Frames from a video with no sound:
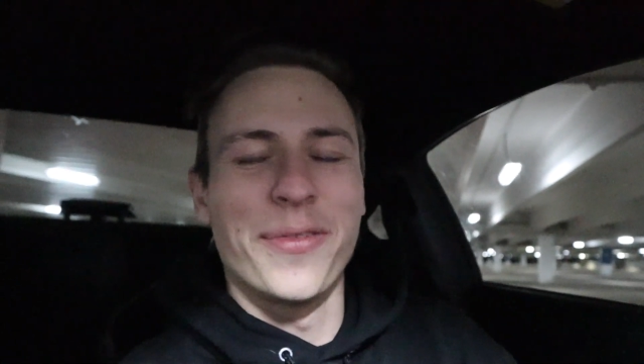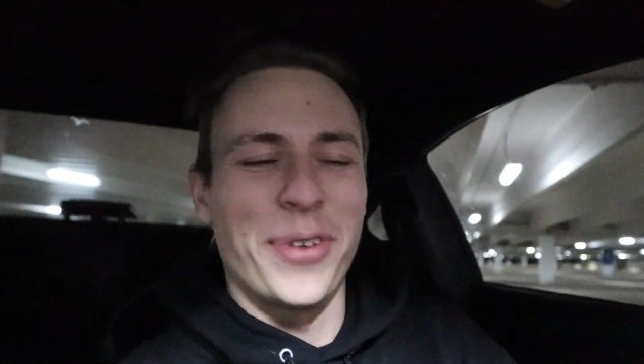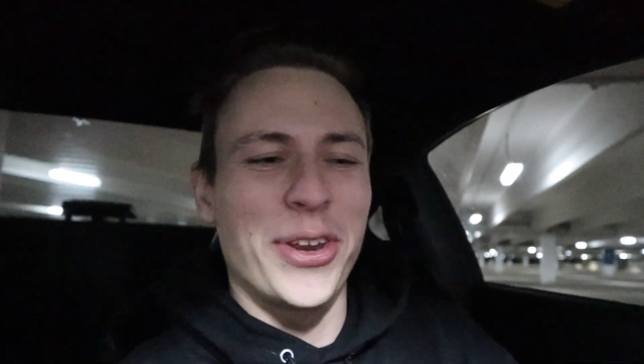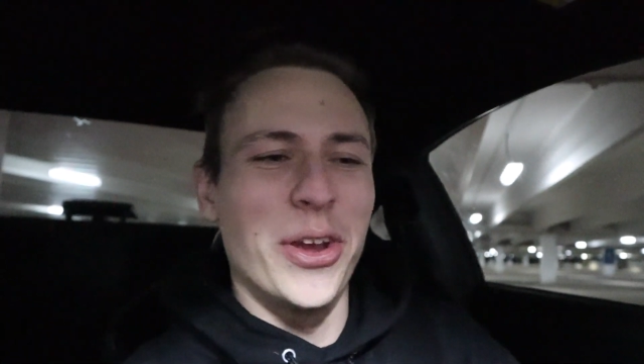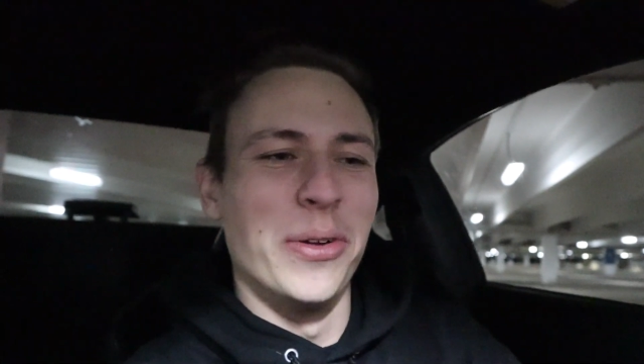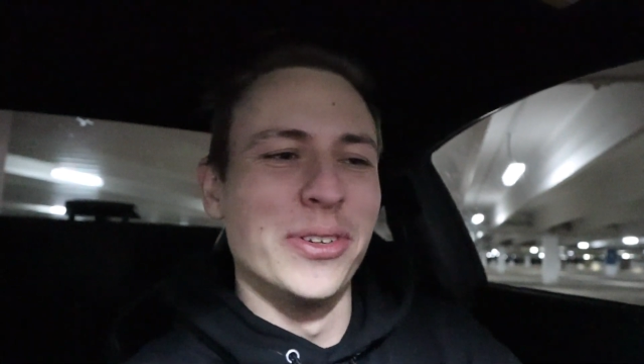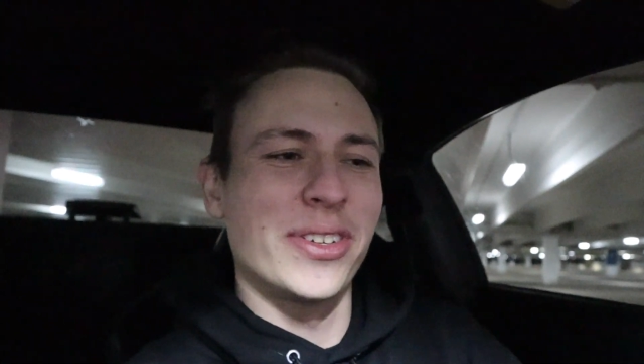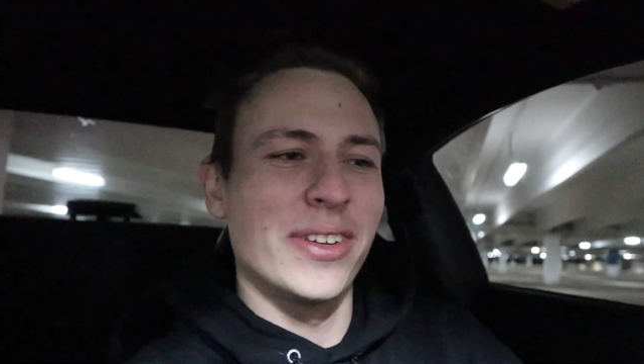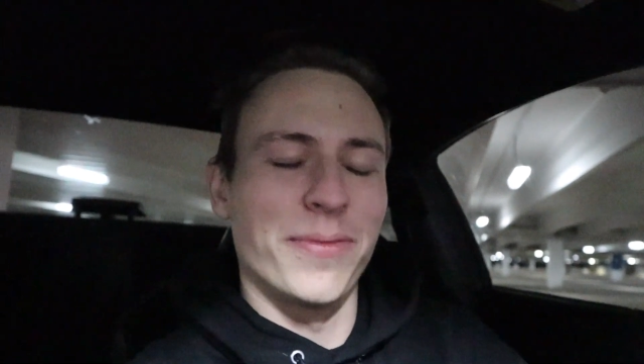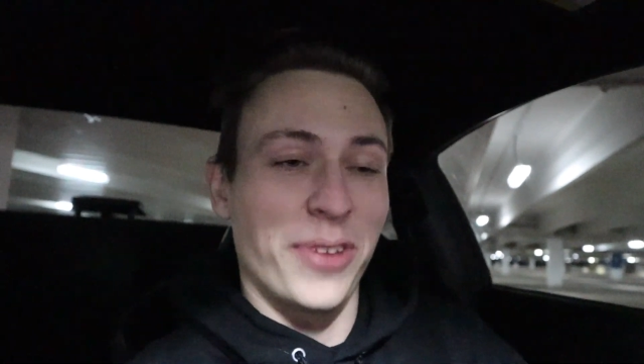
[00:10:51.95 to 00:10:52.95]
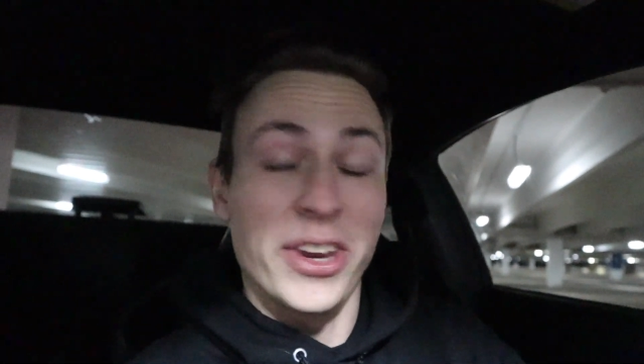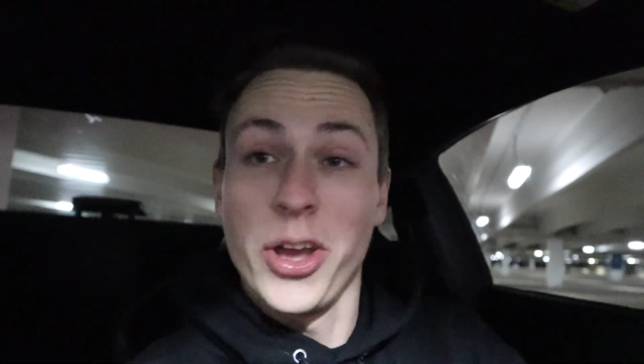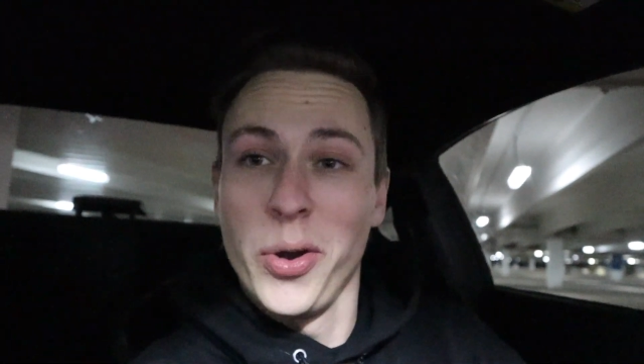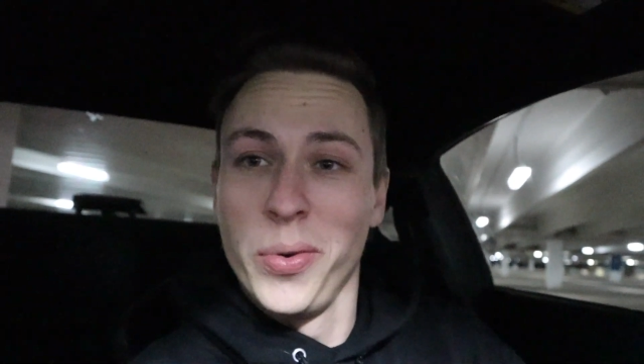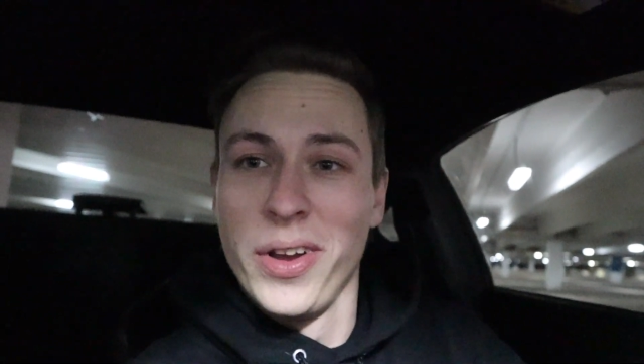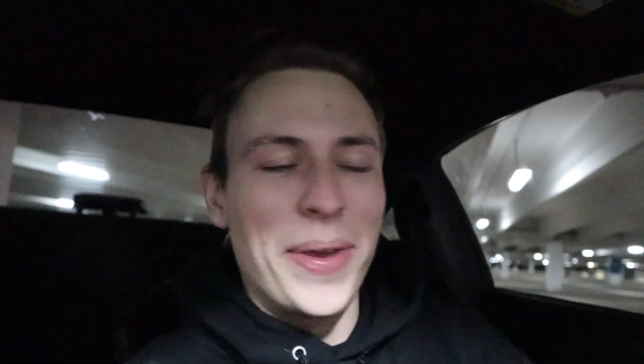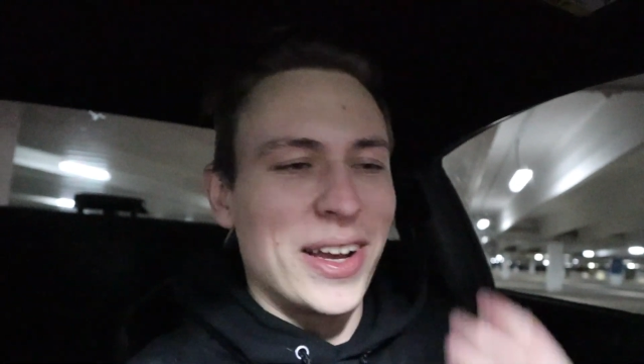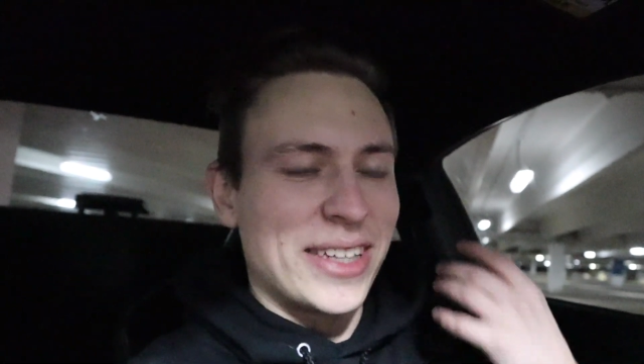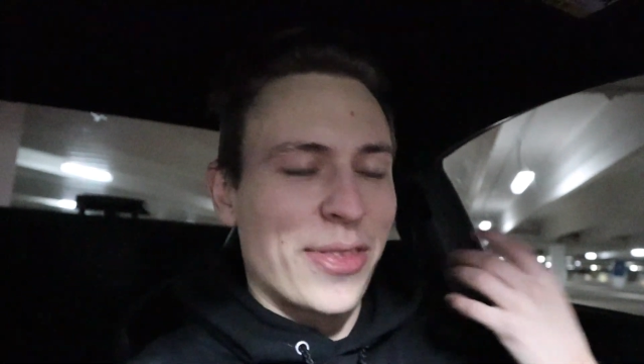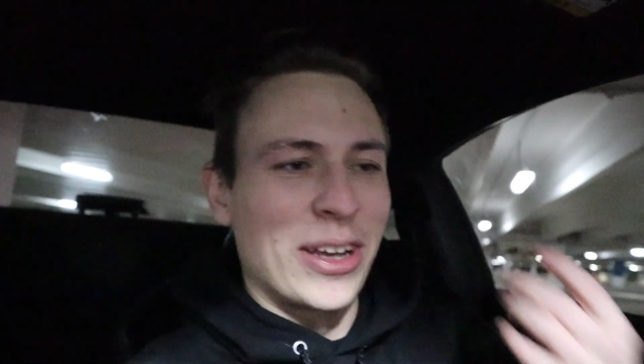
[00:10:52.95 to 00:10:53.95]
videos video,
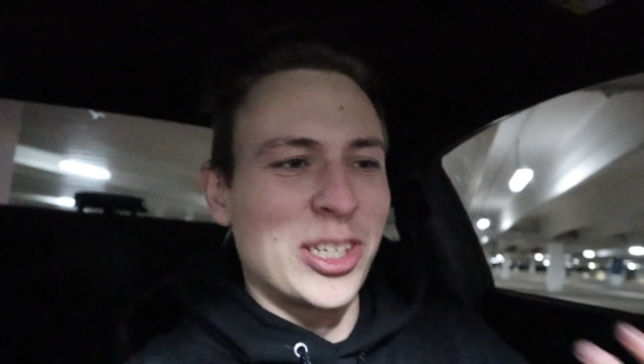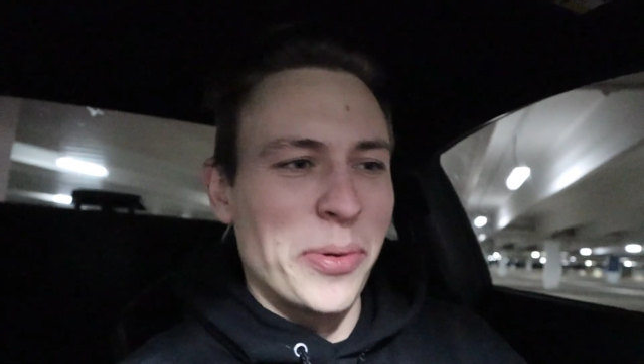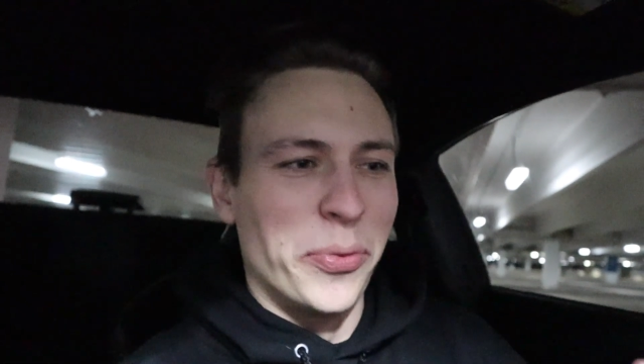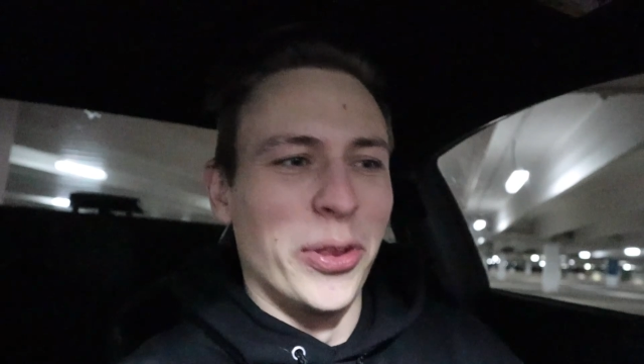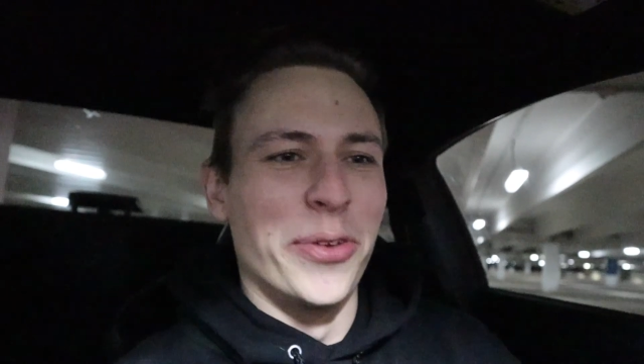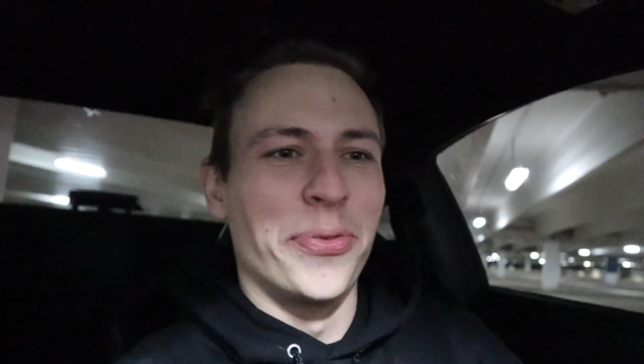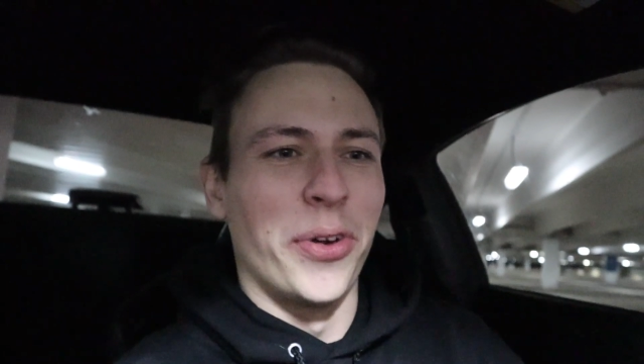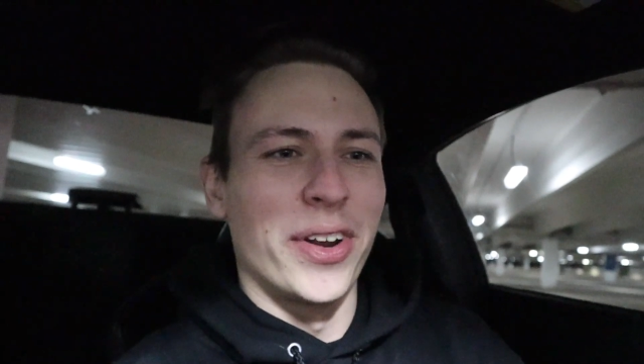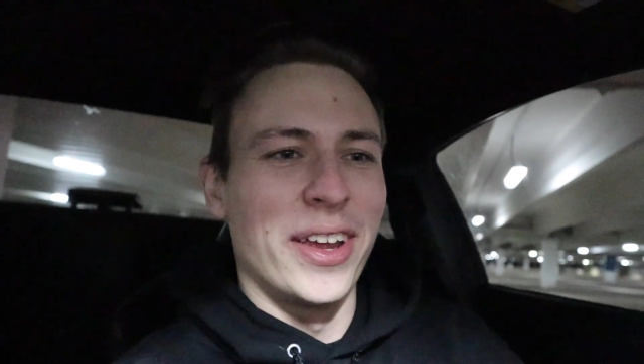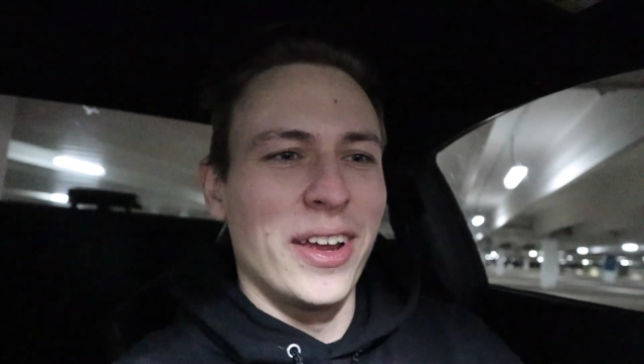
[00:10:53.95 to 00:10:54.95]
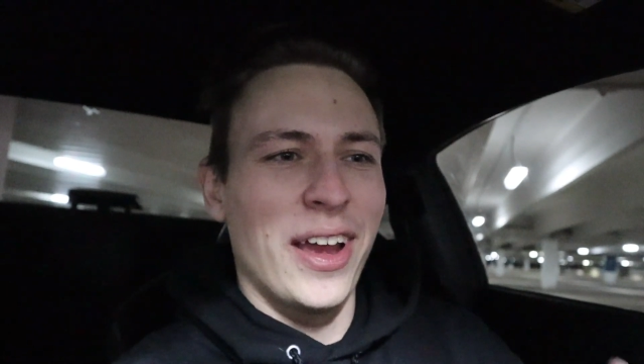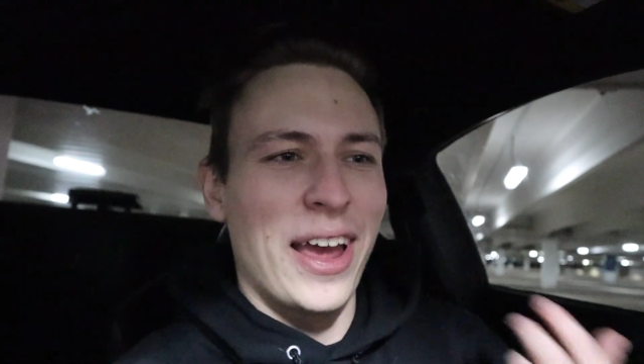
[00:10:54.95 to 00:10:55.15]
because I think it's gonna be really funny,